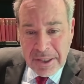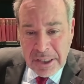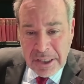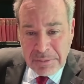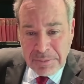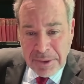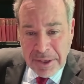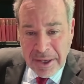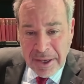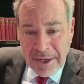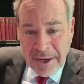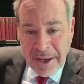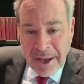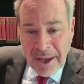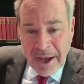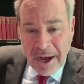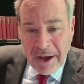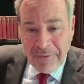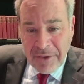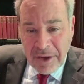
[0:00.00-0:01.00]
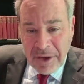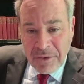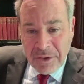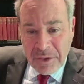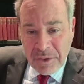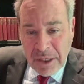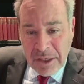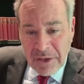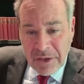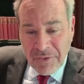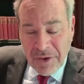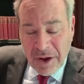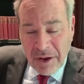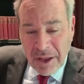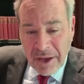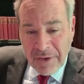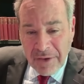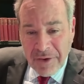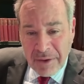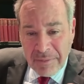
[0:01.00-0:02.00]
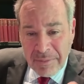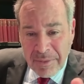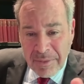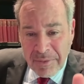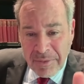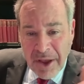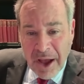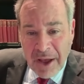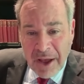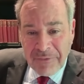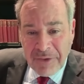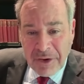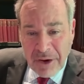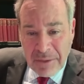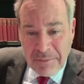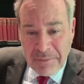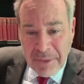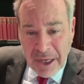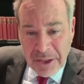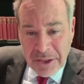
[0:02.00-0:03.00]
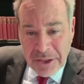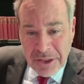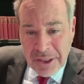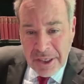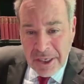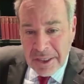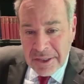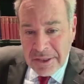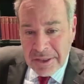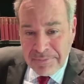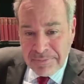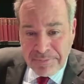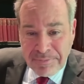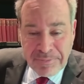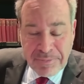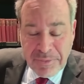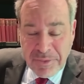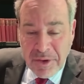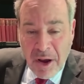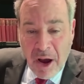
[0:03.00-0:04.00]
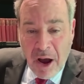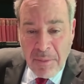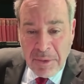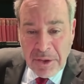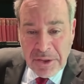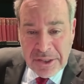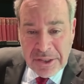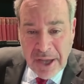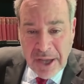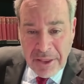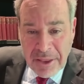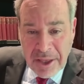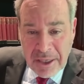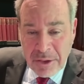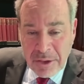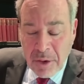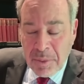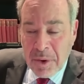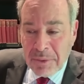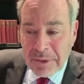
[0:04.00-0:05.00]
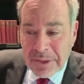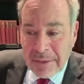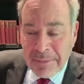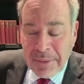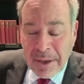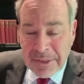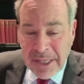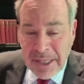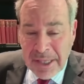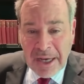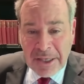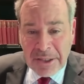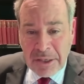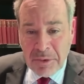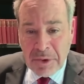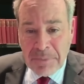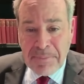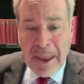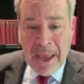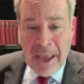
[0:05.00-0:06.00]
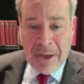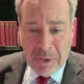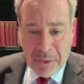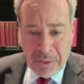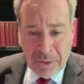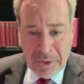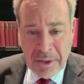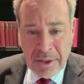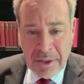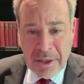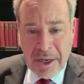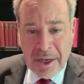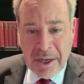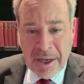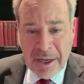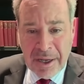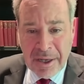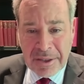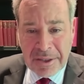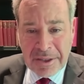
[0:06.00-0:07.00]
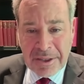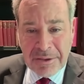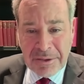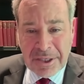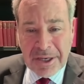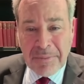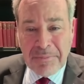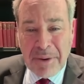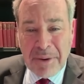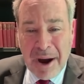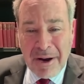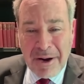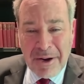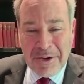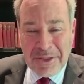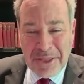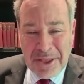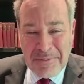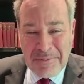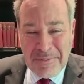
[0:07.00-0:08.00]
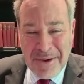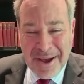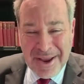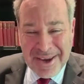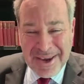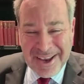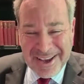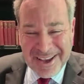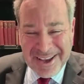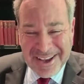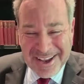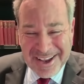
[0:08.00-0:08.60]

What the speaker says: has been of interest rates falling from not very much to almost nothing to a point where sometimes they actually would pay you to borrow the money.